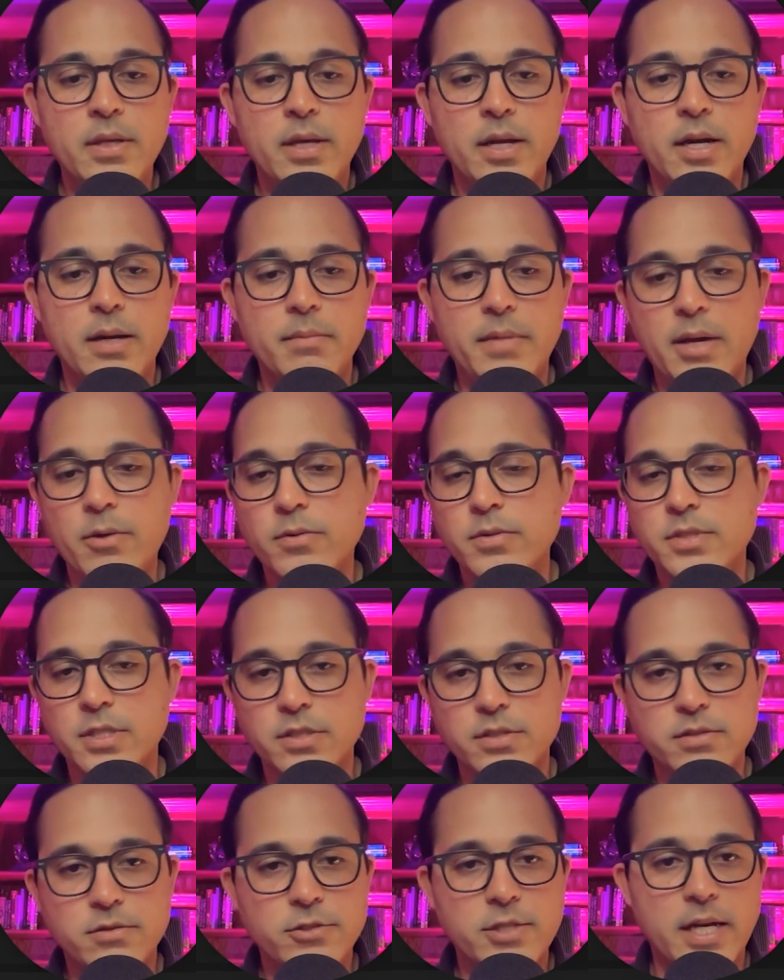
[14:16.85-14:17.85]
That was
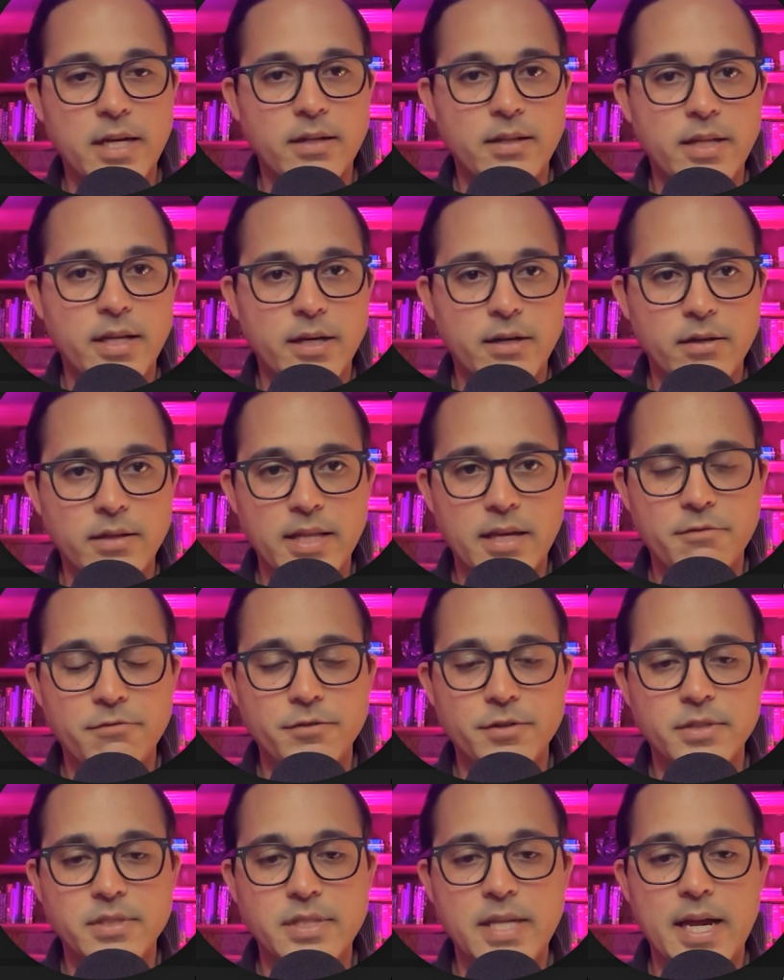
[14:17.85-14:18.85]
just checked there on that
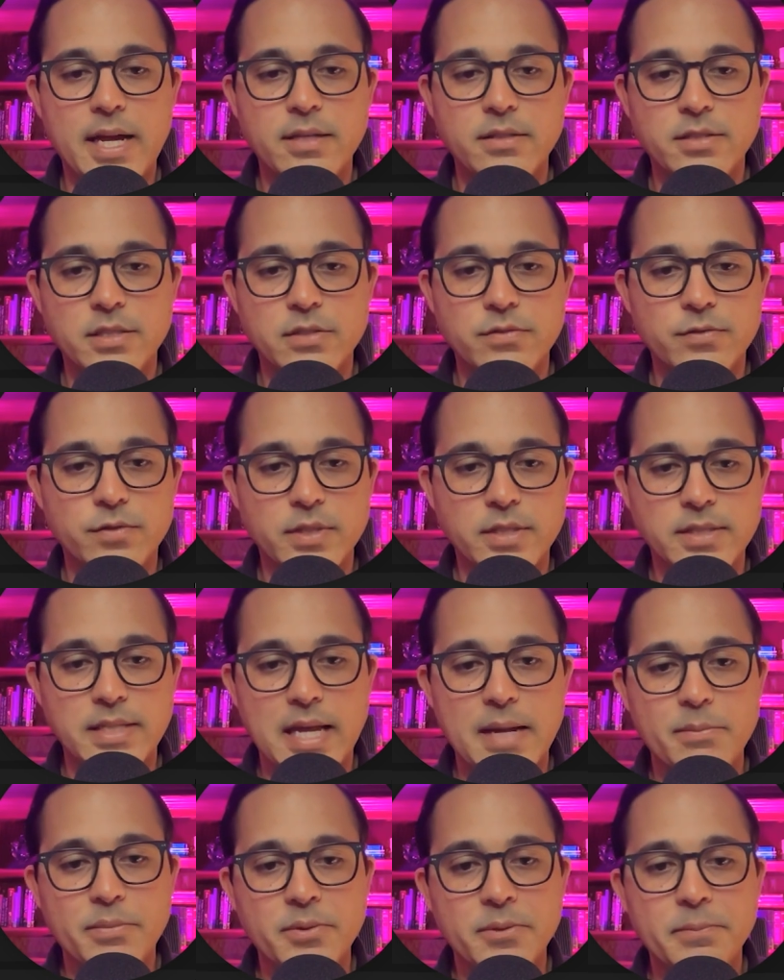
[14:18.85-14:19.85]
first task, just for
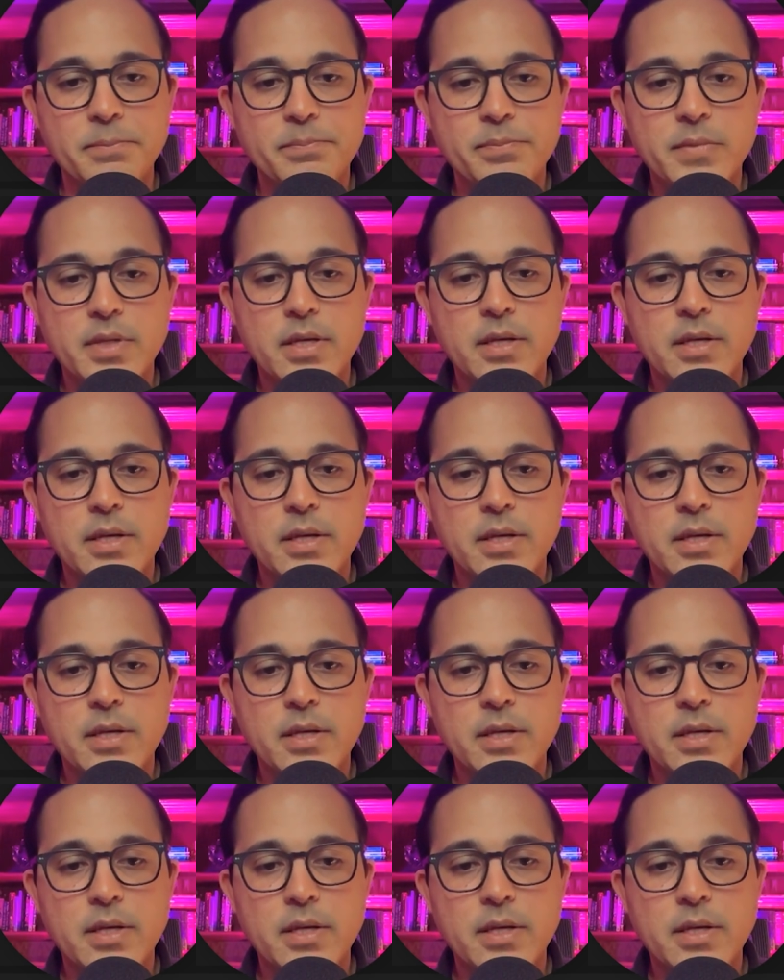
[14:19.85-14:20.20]
example.